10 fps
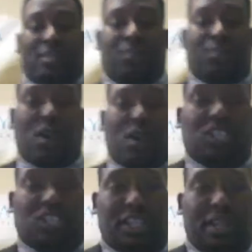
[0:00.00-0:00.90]
some
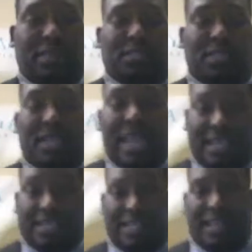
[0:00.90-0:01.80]
precaution and I'm still
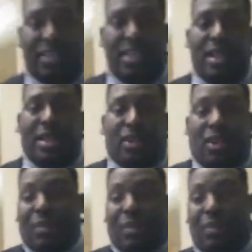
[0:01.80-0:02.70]
getting sick. There
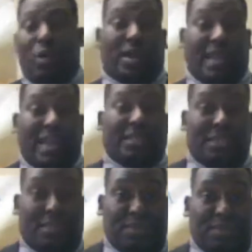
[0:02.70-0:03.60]
are people who are getting
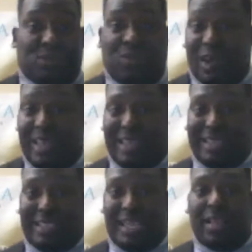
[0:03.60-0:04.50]
supplements who are
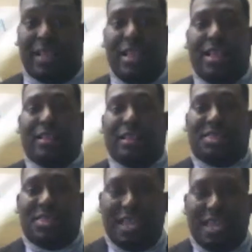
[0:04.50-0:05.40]
getting sick. The
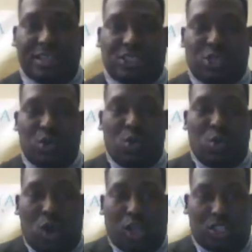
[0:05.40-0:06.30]
thing is, you
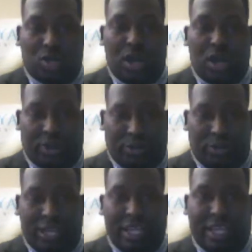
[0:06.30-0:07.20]
want to
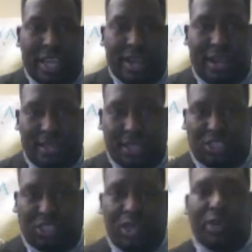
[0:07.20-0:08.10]
really get on this
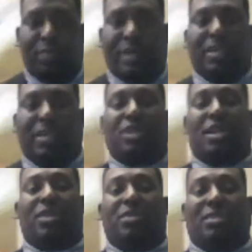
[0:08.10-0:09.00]
show because
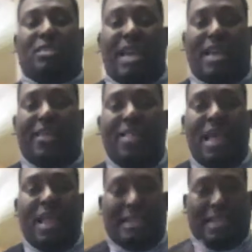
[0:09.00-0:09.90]
you'll understand
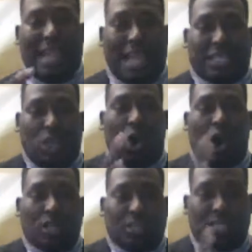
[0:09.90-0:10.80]
not
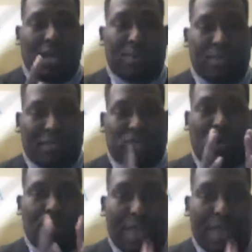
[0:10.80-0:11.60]
all supplements are